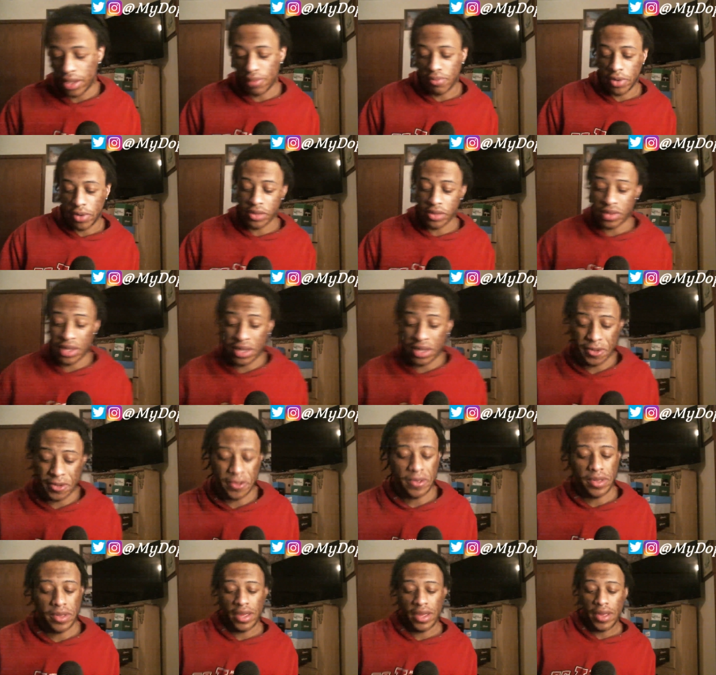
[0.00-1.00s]
probably thinking,
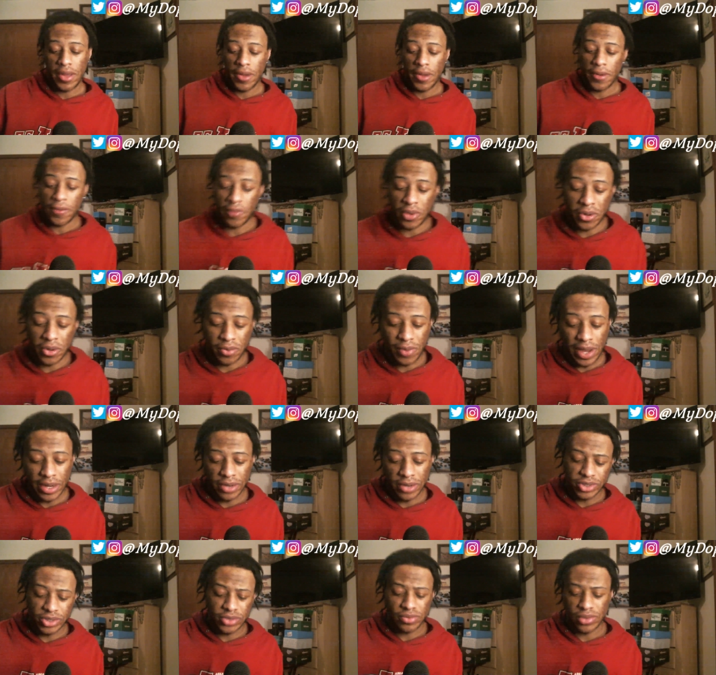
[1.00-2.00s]
well, why
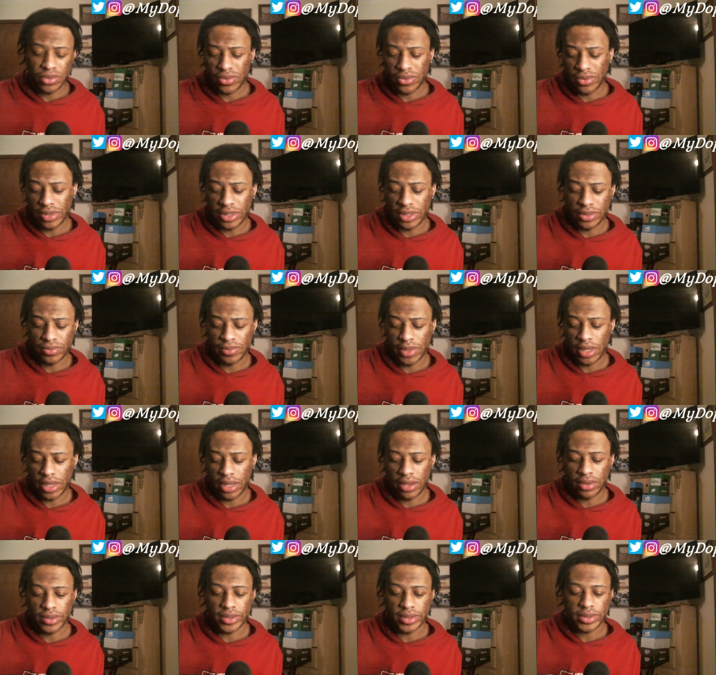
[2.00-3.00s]
don't you record this when he
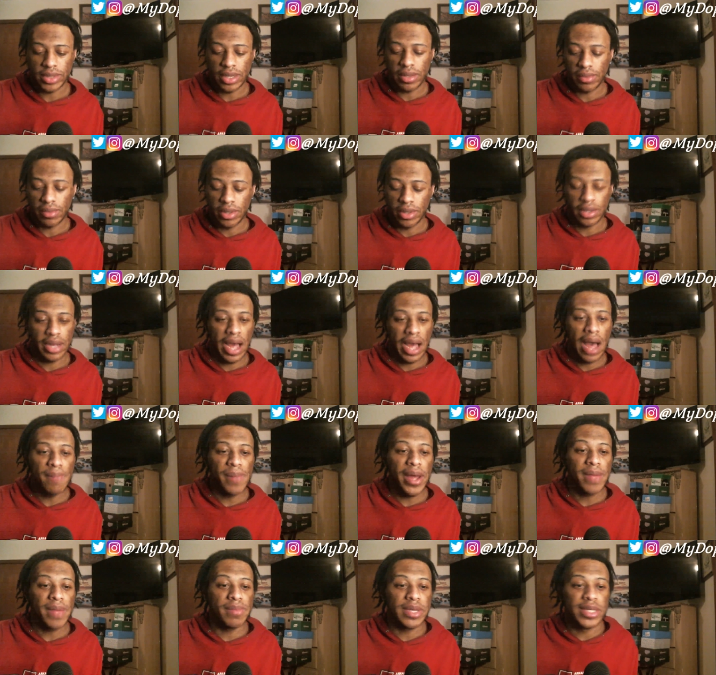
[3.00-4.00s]
go to sleep? Look, I
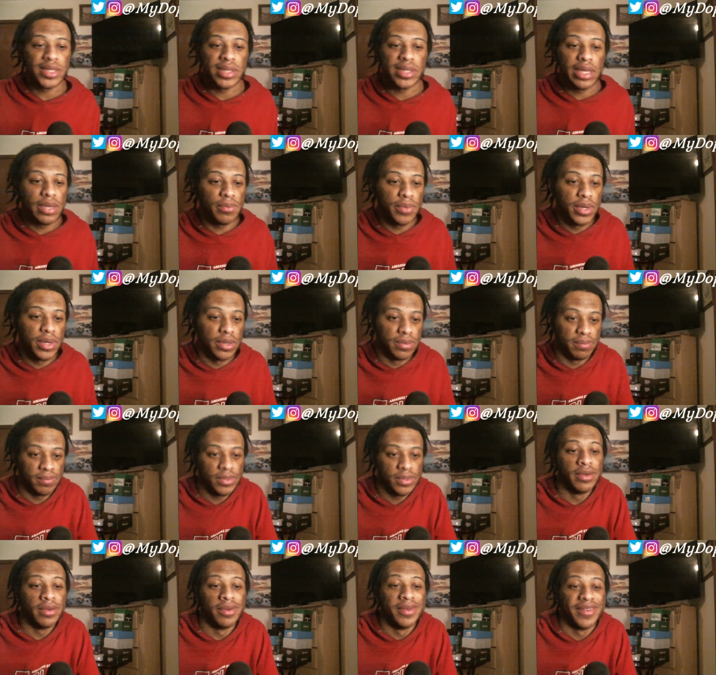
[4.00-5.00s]
might be sleep with him.
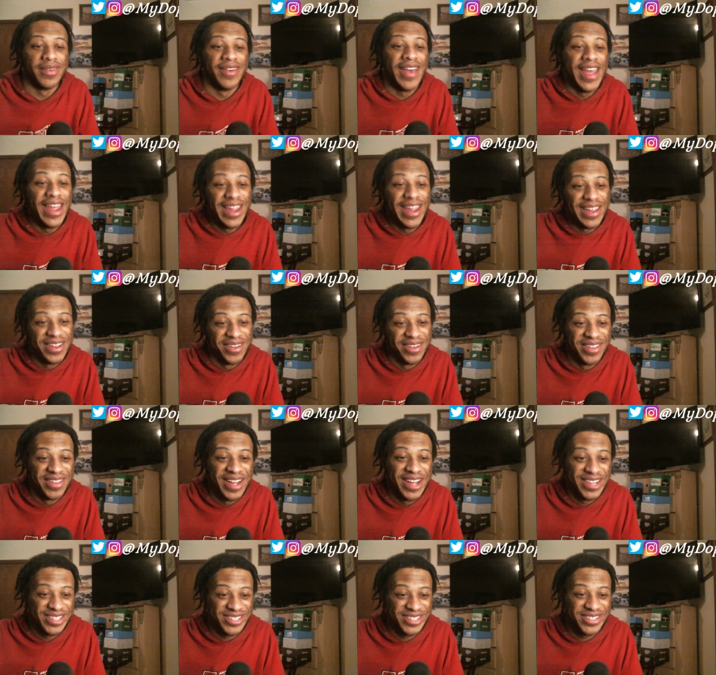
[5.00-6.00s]
I ain't gonna
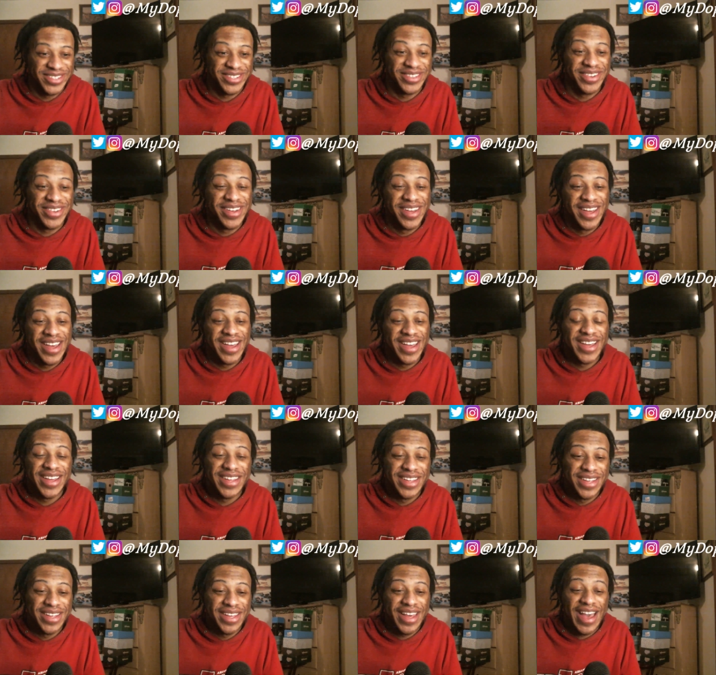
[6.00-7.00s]
lie to you.
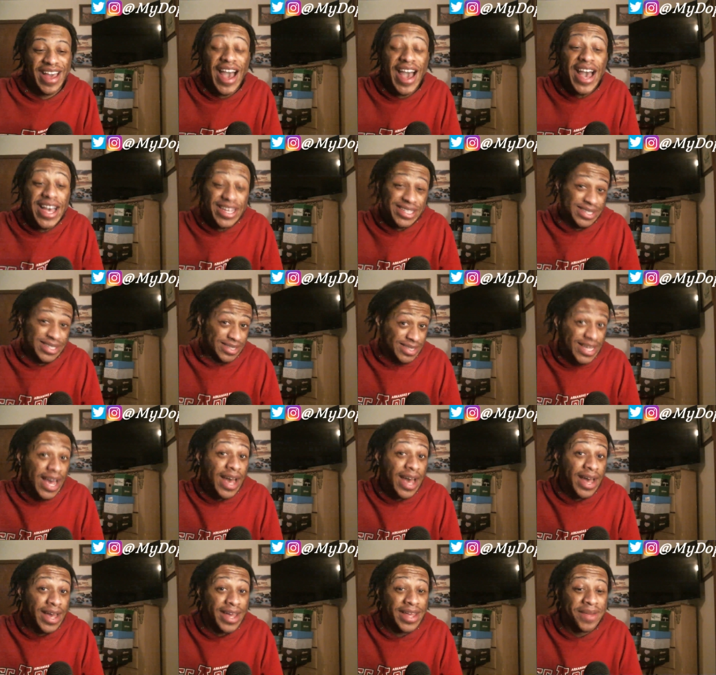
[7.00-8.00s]
Eyes
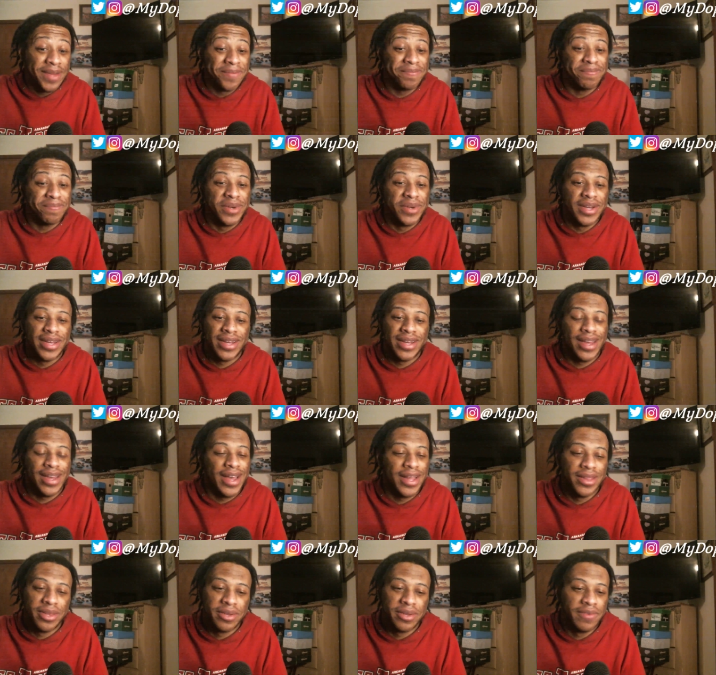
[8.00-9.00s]
tired, but
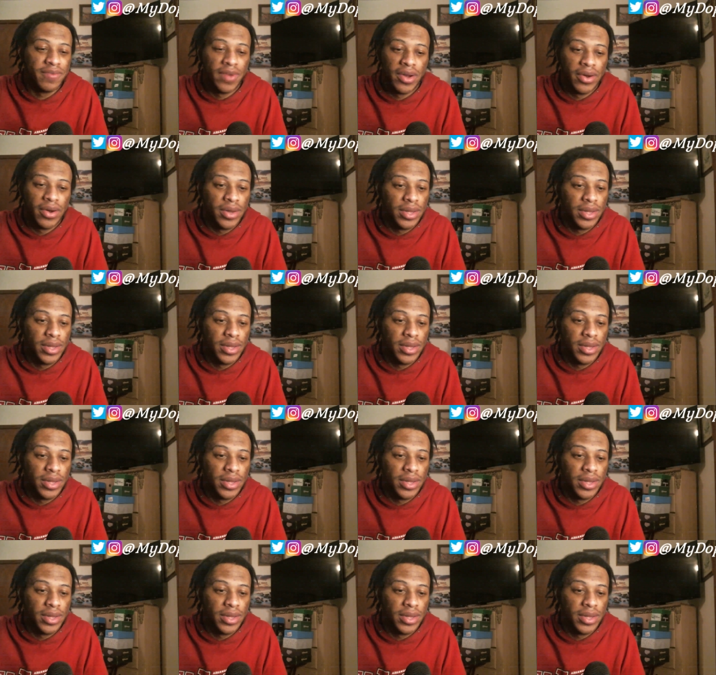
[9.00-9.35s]
I love y'all a